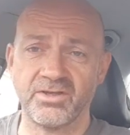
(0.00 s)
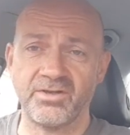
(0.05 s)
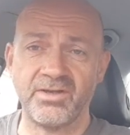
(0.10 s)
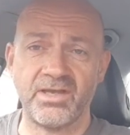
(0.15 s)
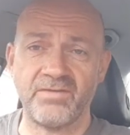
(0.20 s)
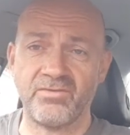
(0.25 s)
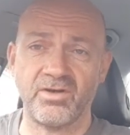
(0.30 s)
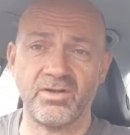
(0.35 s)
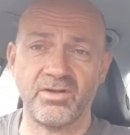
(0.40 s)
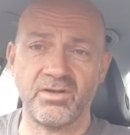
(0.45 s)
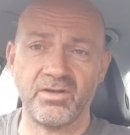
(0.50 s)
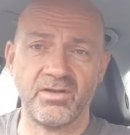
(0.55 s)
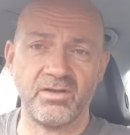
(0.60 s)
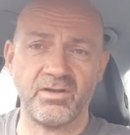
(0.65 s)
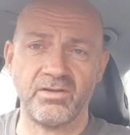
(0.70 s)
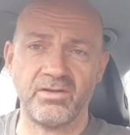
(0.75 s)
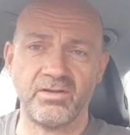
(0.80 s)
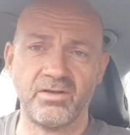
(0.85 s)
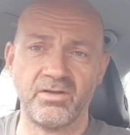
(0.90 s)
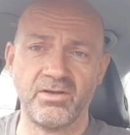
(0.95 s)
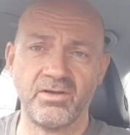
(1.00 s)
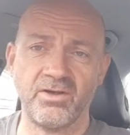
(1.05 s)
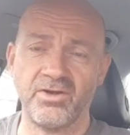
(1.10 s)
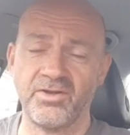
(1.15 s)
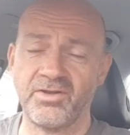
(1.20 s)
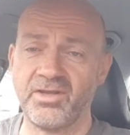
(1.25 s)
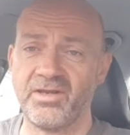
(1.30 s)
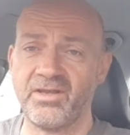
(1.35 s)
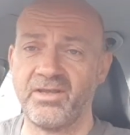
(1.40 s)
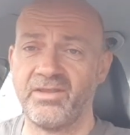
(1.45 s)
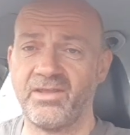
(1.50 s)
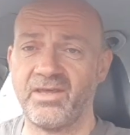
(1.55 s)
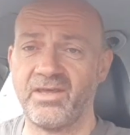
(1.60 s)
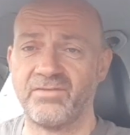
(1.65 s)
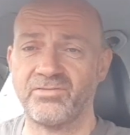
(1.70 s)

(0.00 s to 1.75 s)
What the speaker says: I never heard any of the